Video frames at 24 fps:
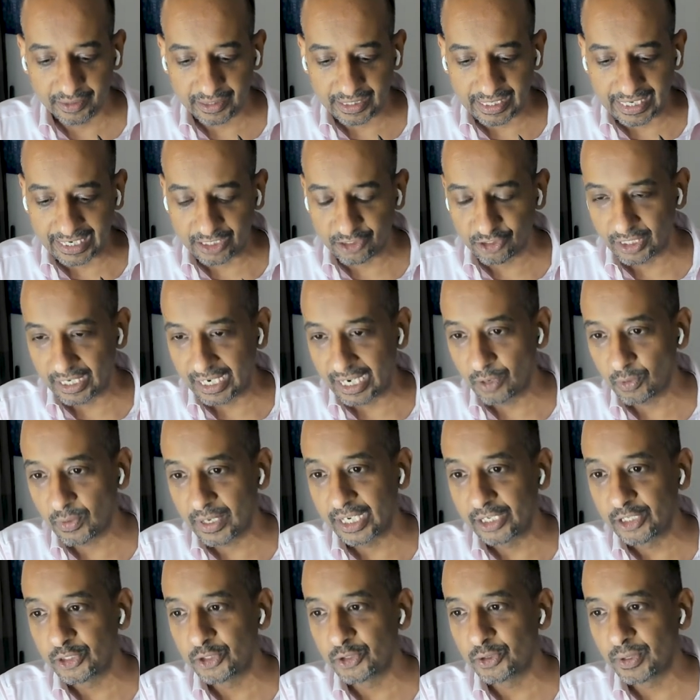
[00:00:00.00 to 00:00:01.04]
actually how
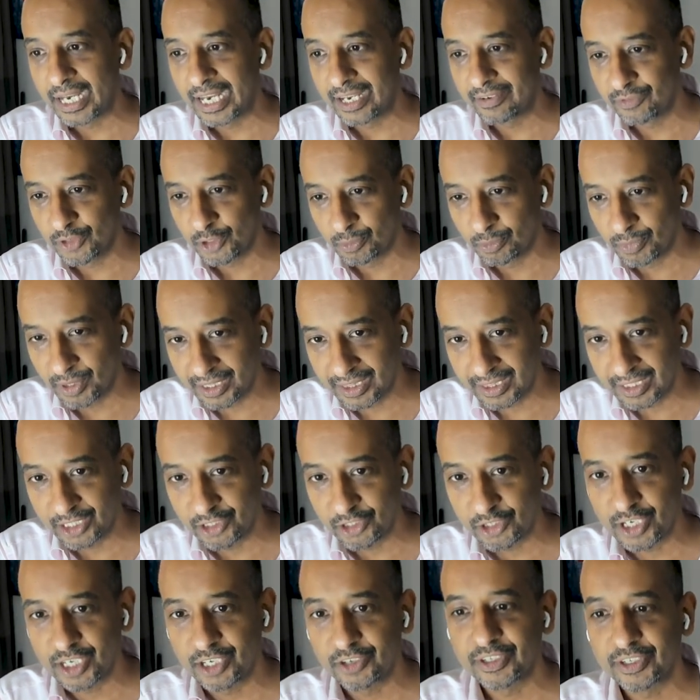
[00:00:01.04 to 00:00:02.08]
can you have your monthly
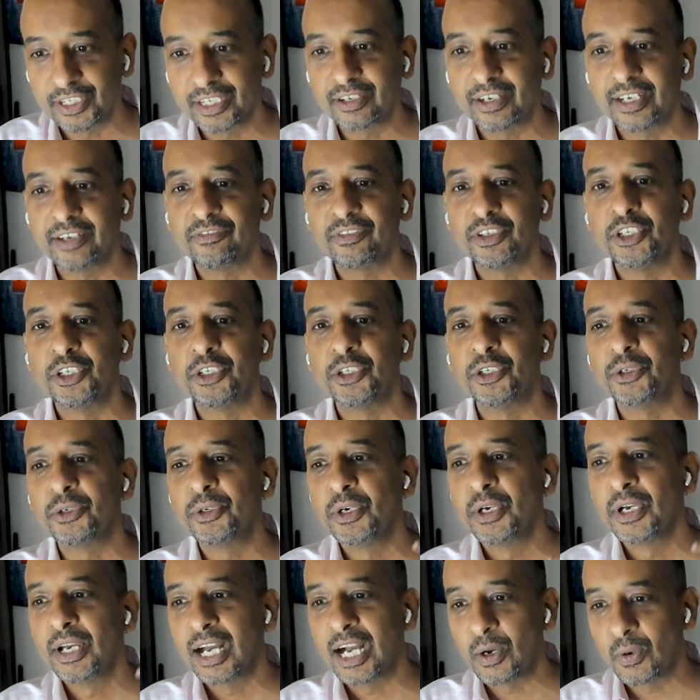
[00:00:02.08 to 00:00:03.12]
recurring revenue?
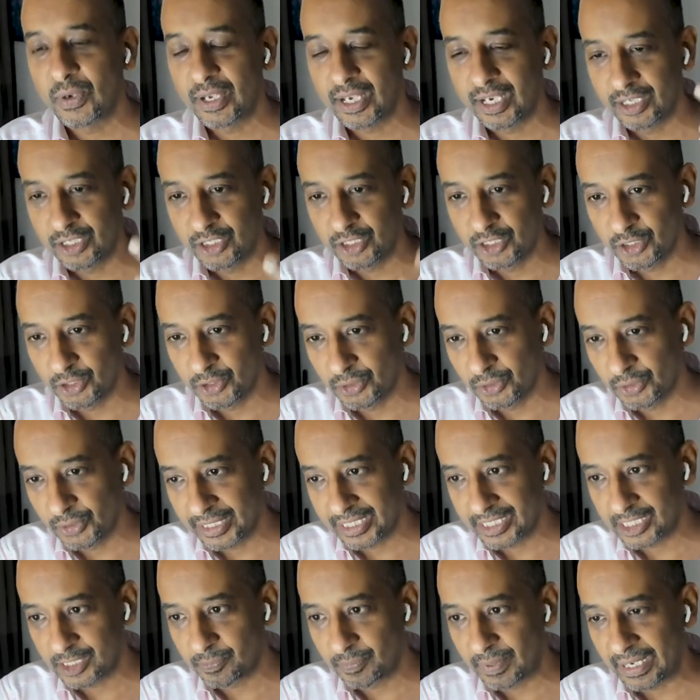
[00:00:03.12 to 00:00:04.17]
How can you
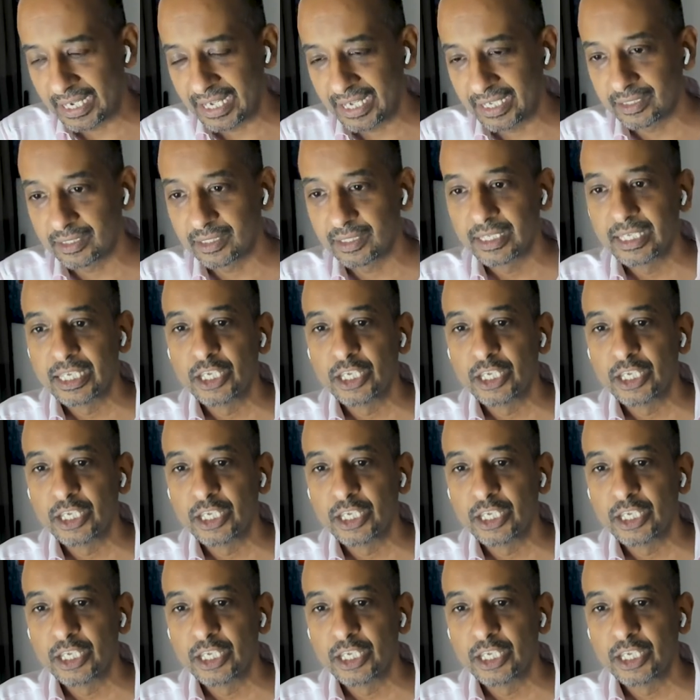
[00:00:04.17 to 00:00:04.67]
expand?